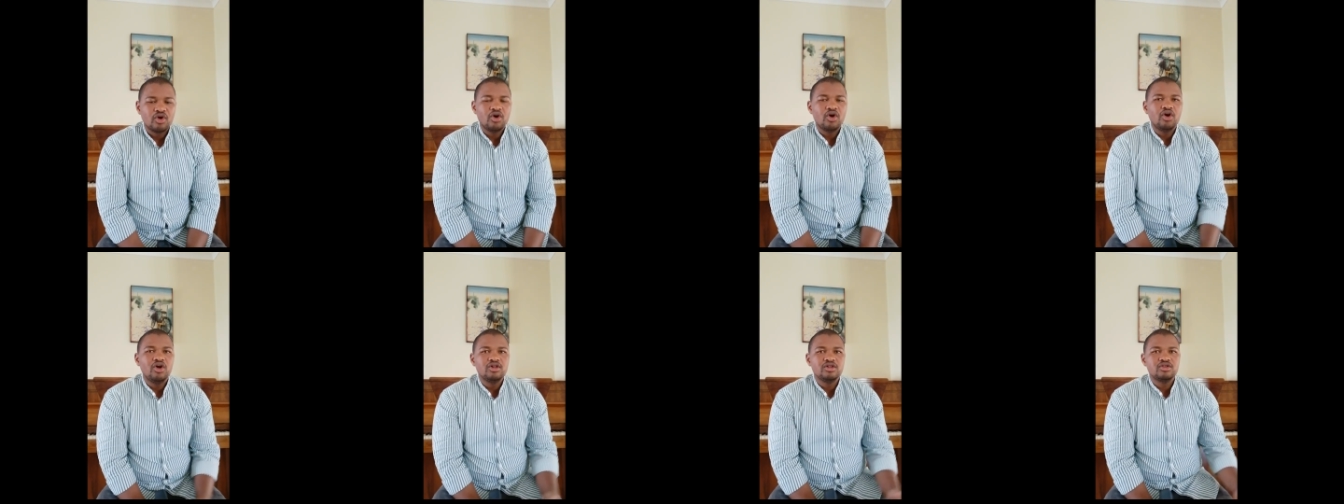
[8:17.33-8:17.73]

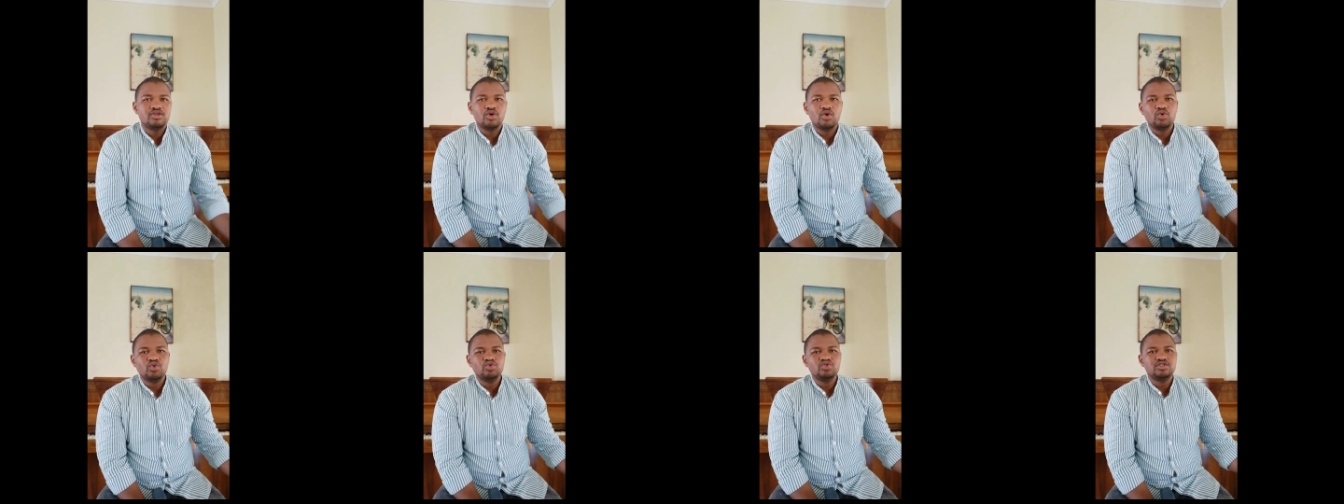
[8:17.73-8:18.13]
all
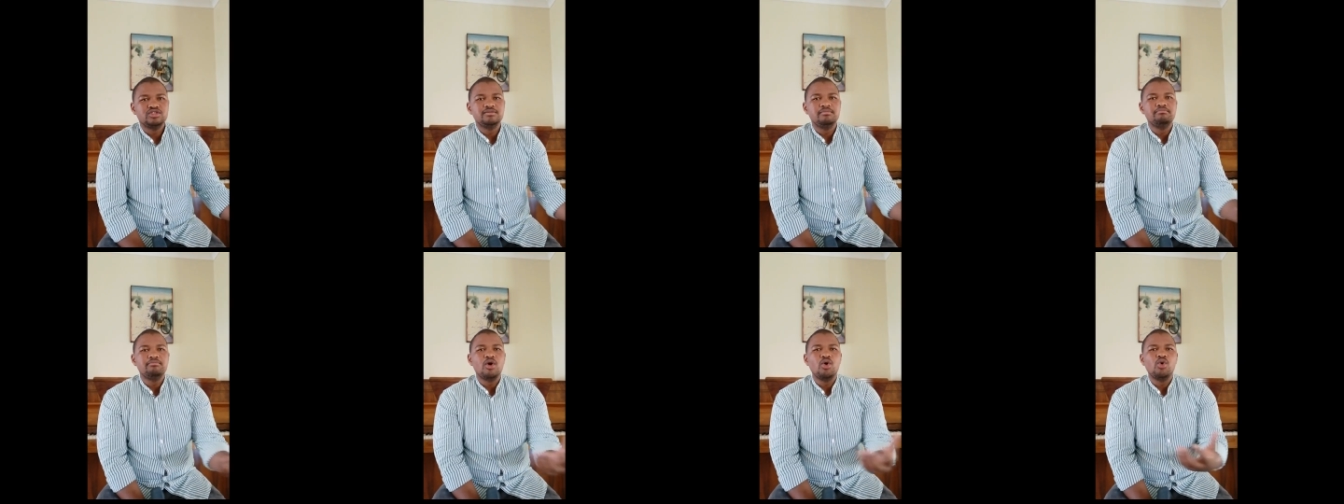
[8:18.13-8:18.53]

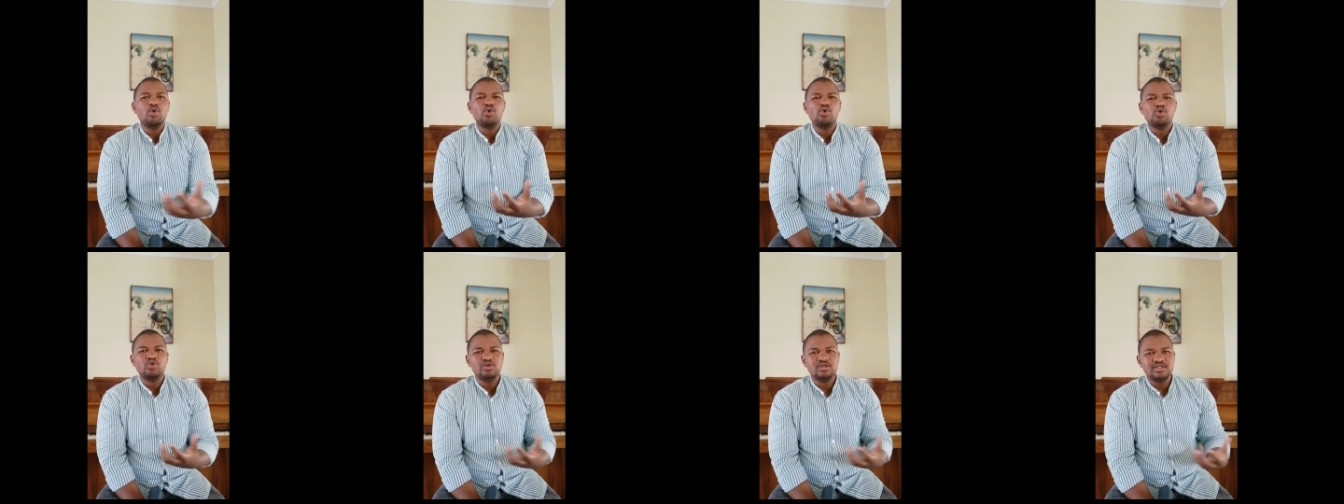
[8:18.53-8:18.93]
those
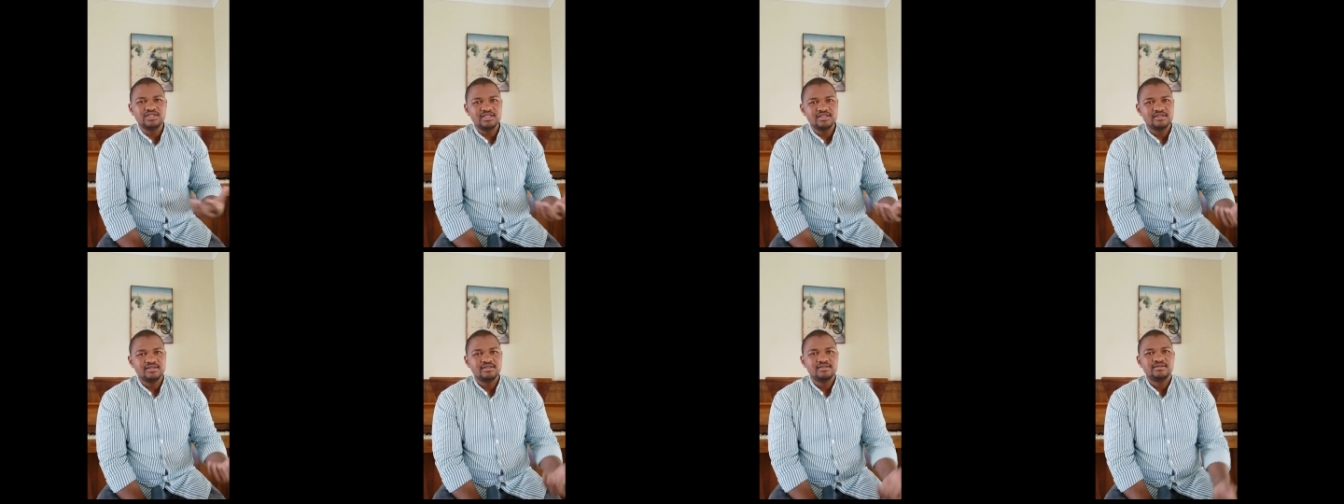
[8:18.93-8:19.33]

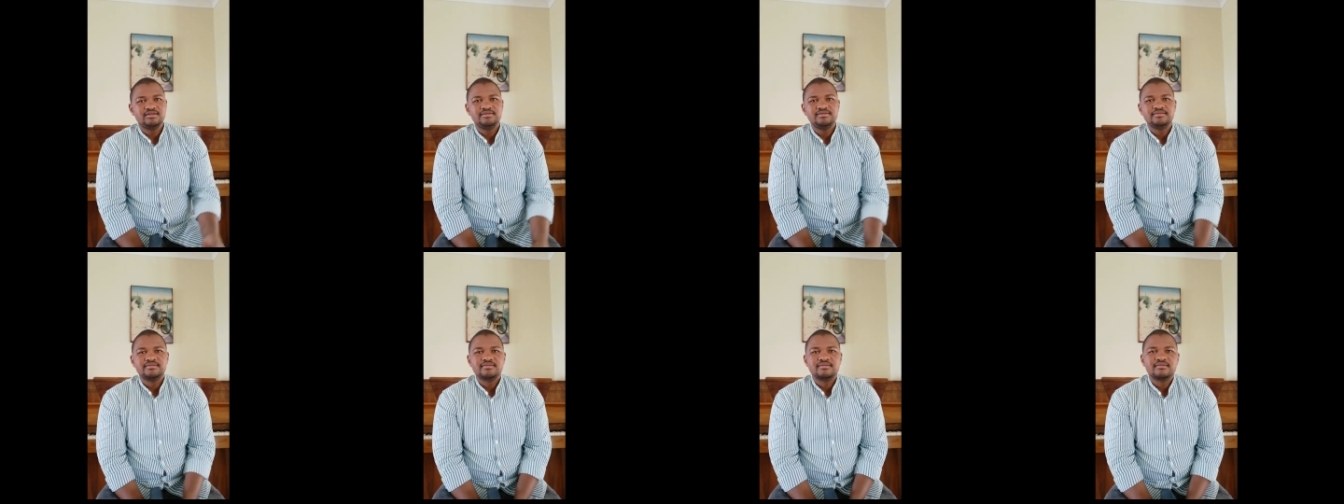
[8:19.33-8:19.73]
mold
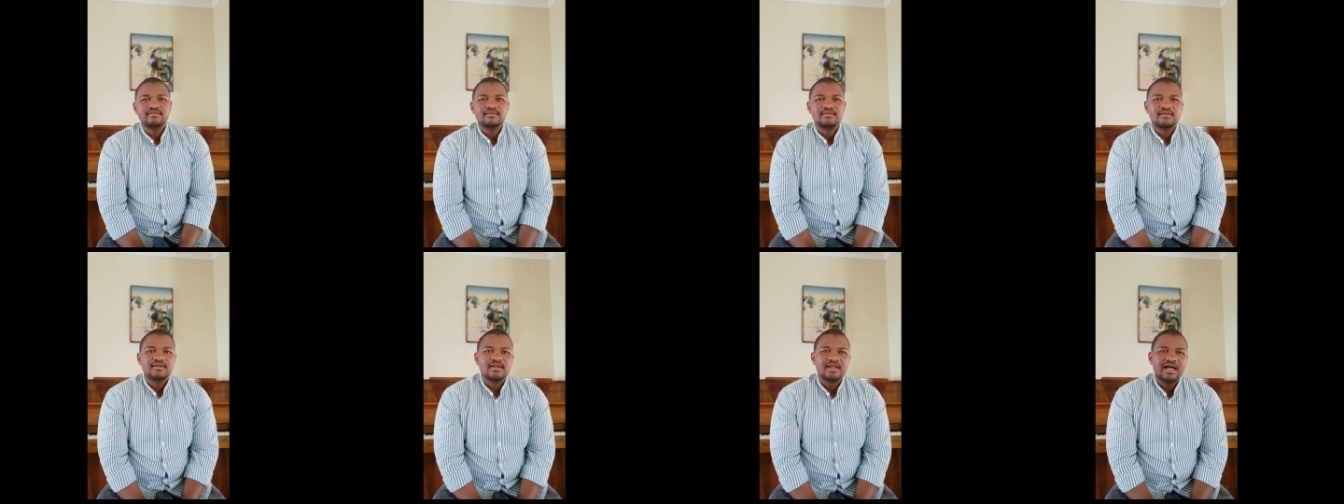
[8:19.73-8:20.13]

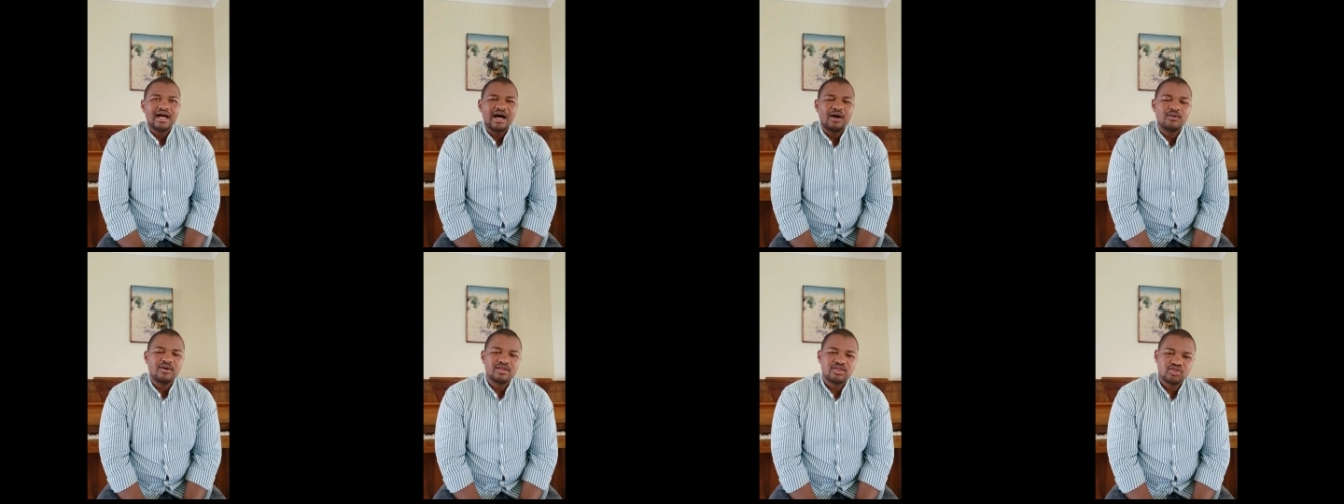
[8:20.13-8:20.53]

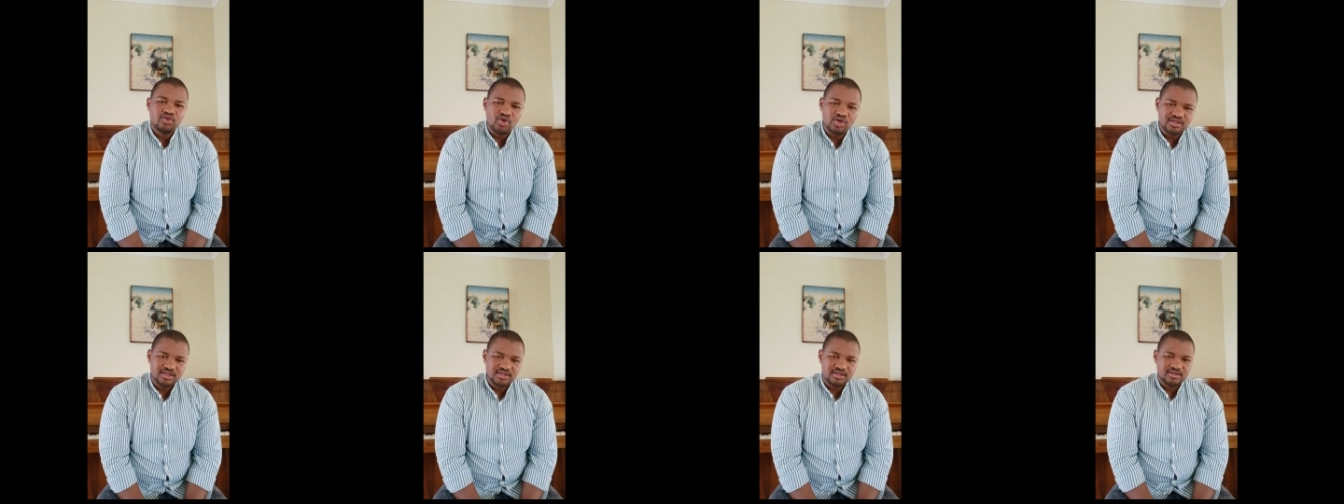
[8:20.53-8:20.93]
our
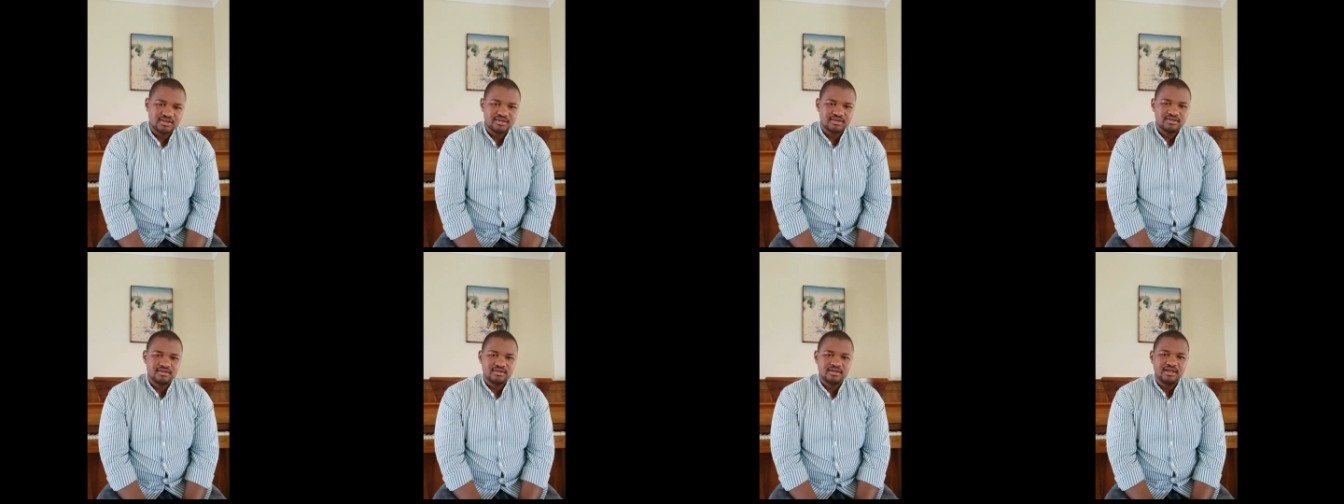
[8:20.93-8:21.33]

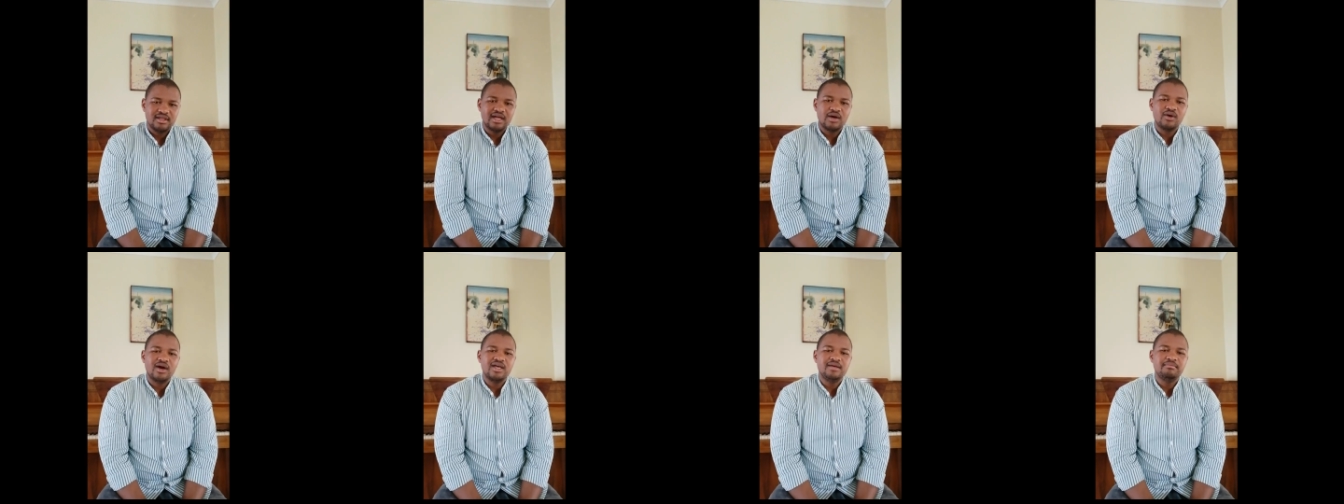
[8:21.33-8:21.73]
thoughts
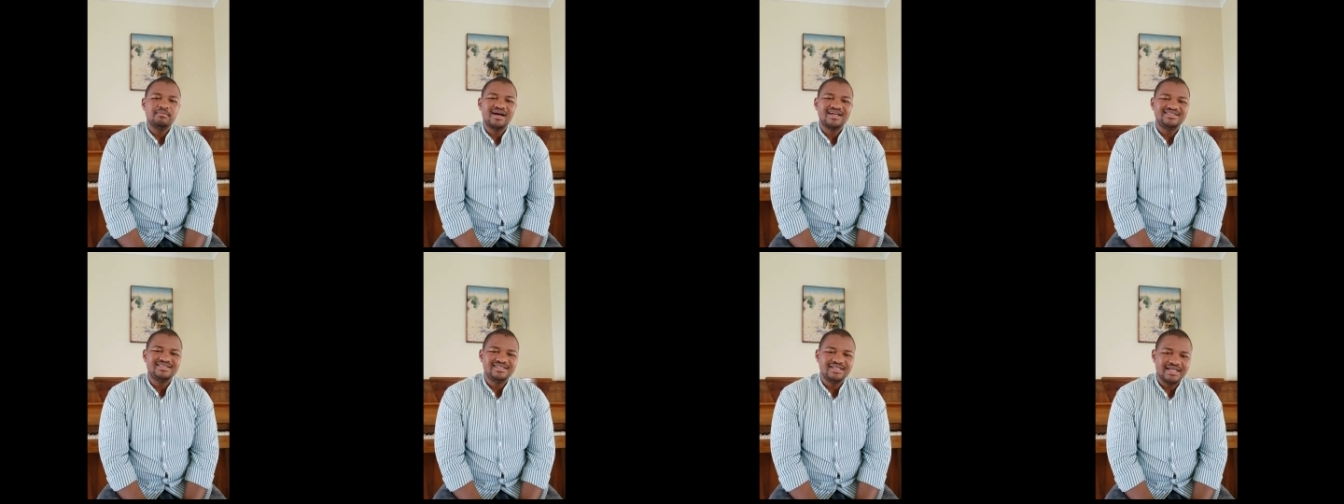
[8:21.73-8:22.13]
and our
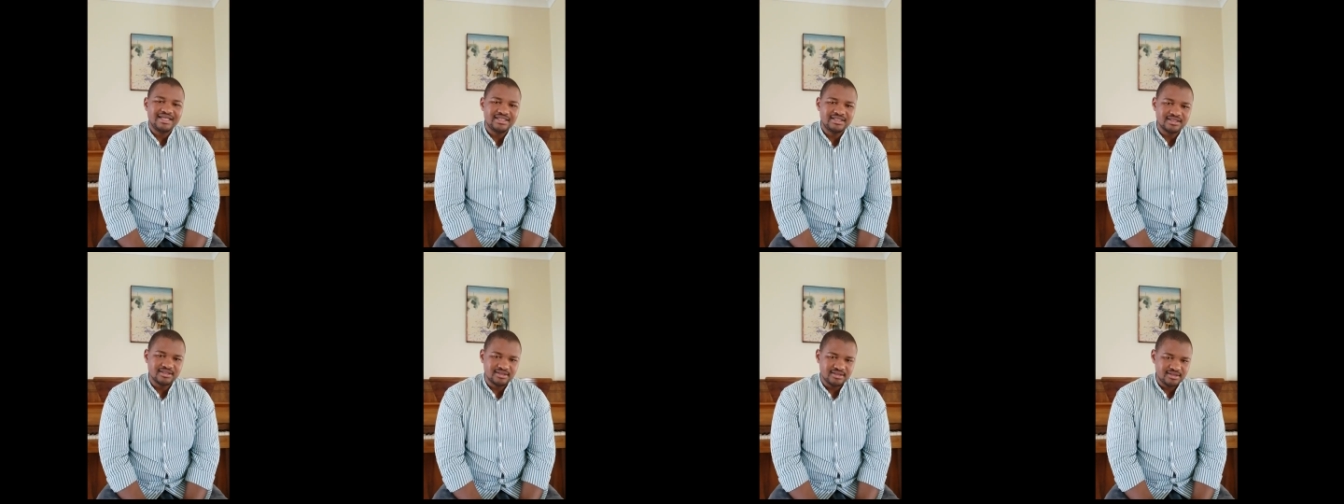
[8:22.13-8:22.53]

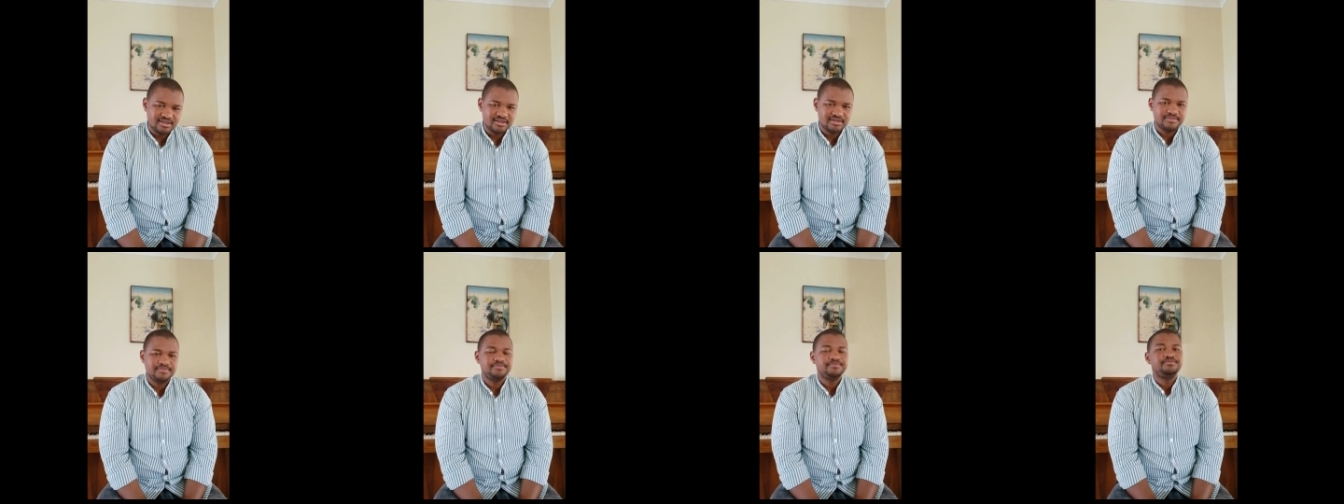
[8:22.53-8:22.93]

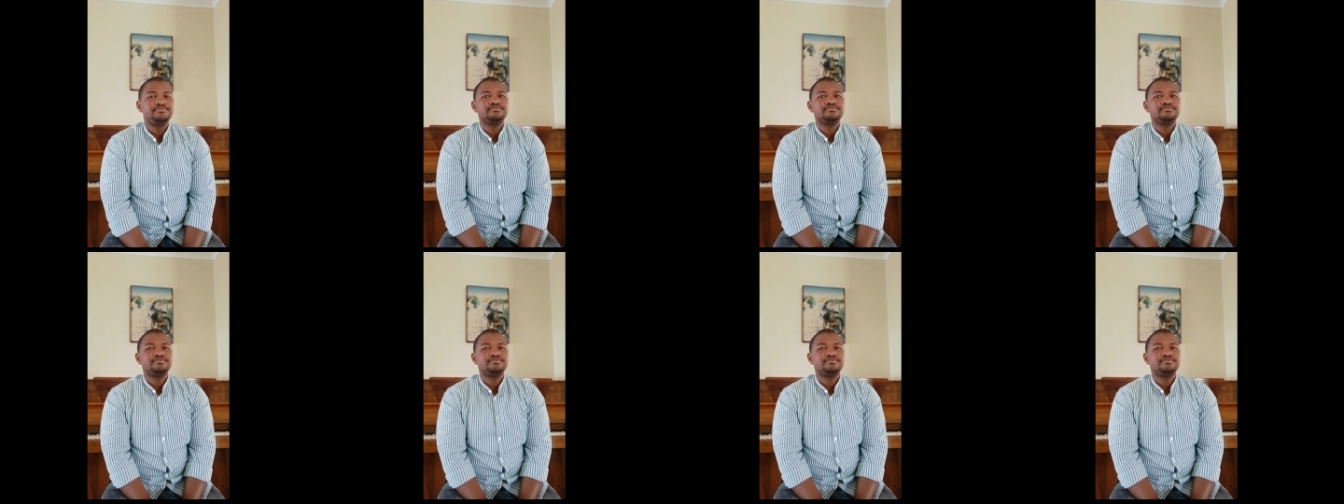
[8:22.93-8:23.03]
imaginations.